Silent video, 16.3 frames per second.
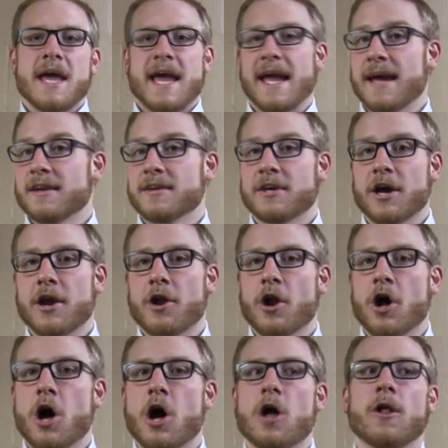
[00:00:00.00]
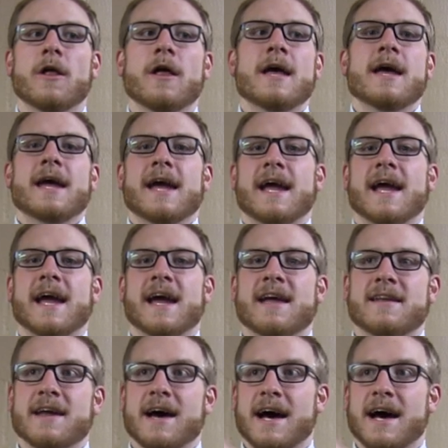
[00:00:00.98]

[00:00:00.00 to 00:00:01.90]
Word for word: handgun and all, and